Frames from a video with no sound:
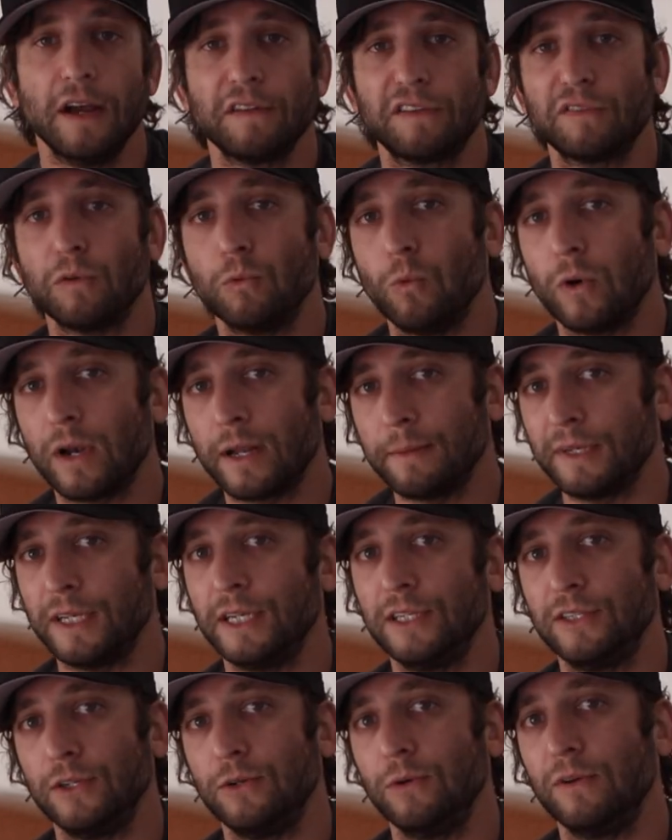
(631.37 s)
So what I'm
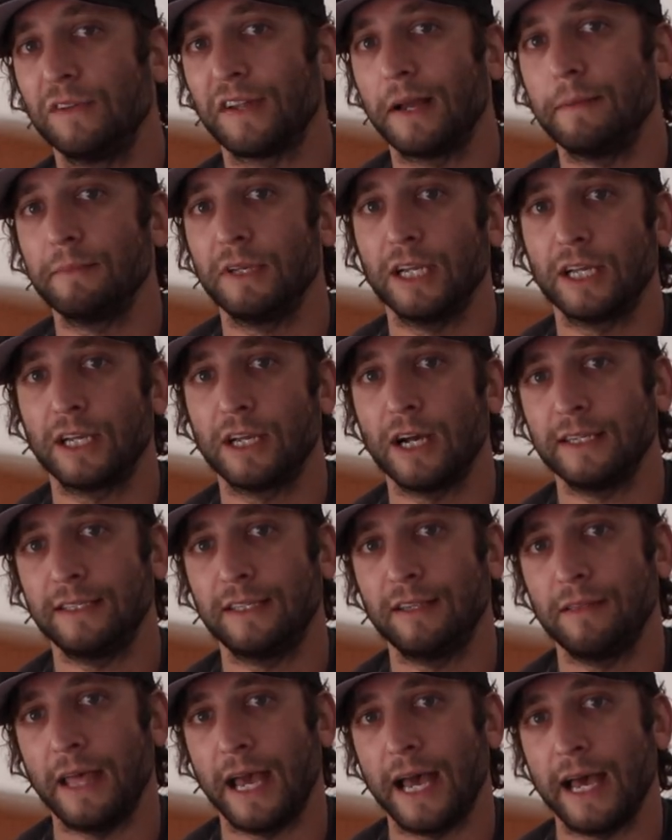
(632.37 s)
gonna do is I'm gonna cut
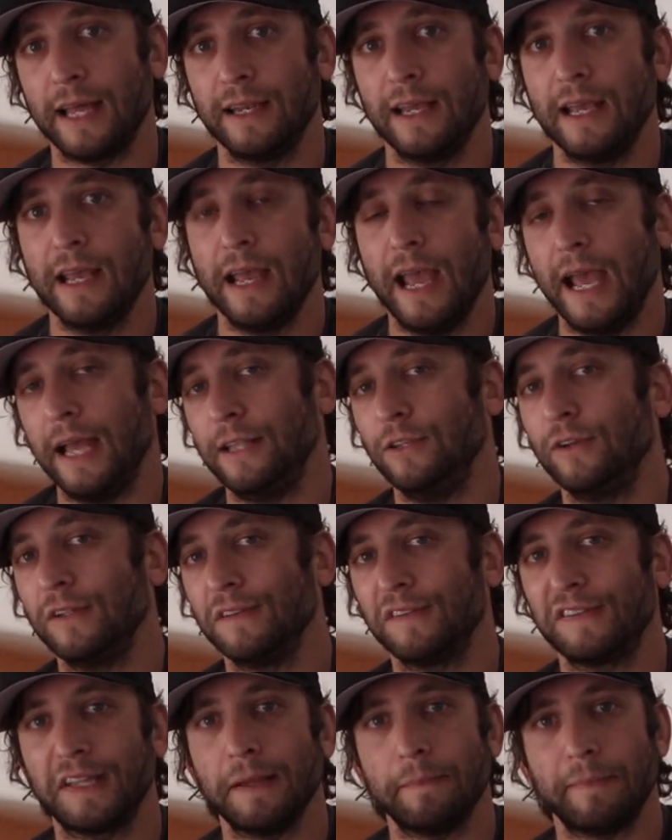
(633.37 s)
to that, and you
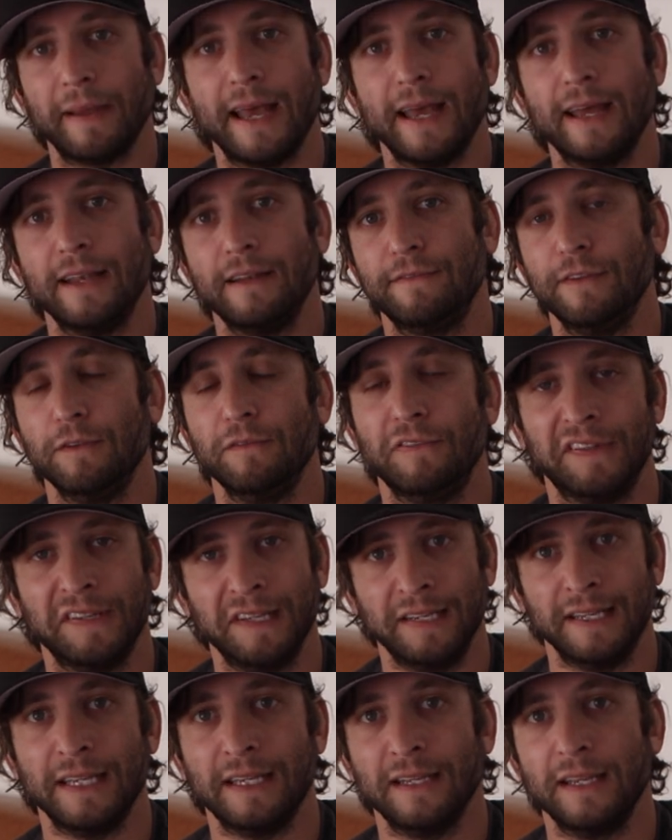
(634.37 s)
can skip ahead if you've
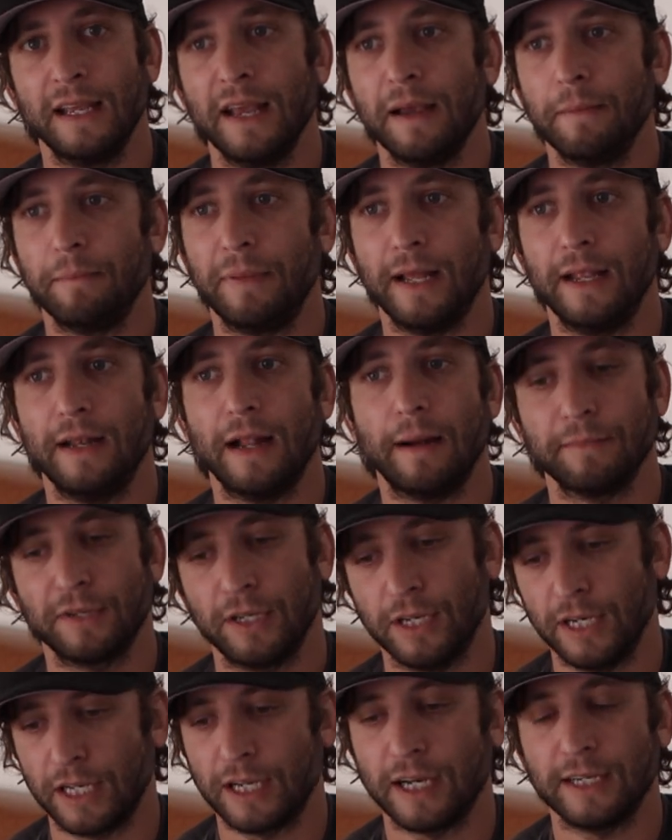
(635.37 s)
seen it, but I'm
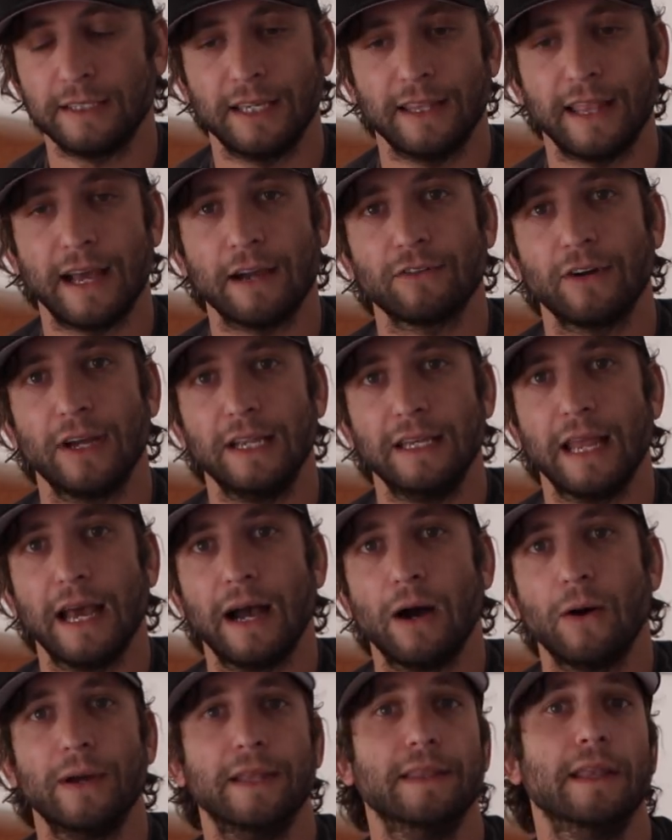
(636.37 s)
gonna cut to that right
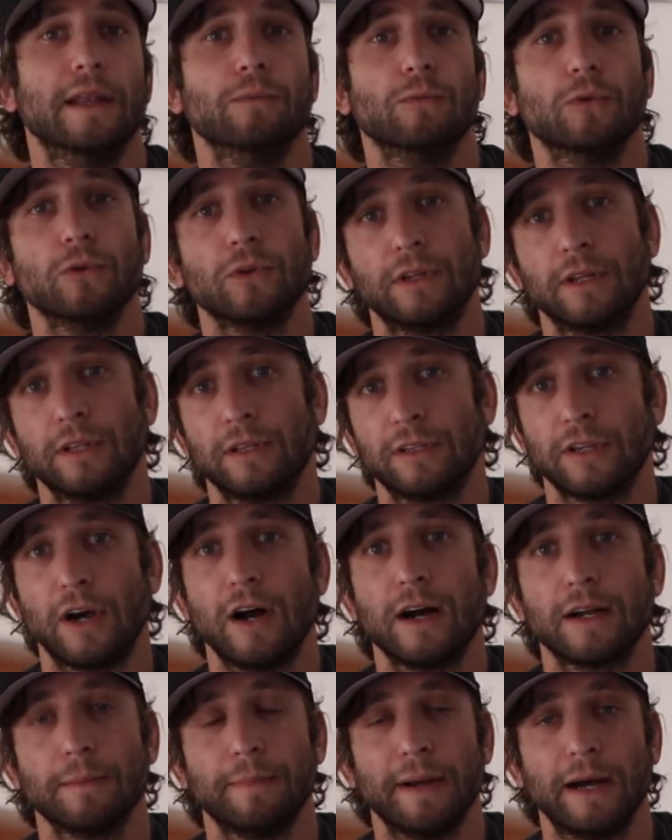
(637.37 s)
now and then we'll
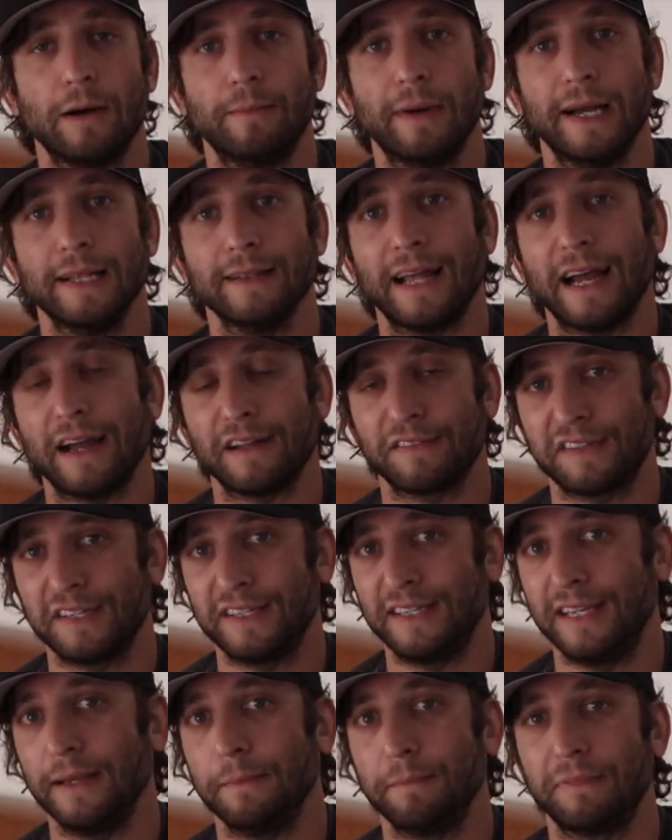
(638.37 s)
talk about my
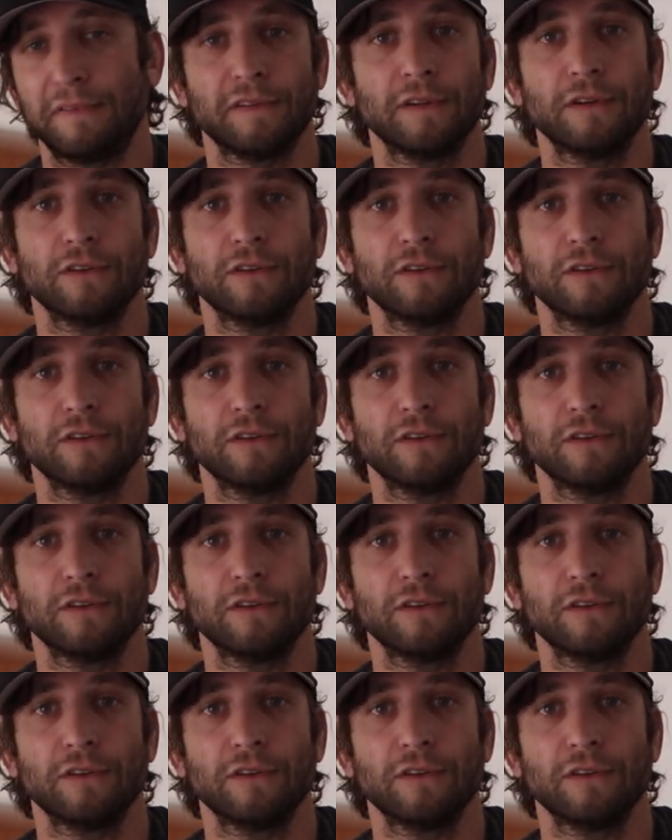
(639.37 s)
last tips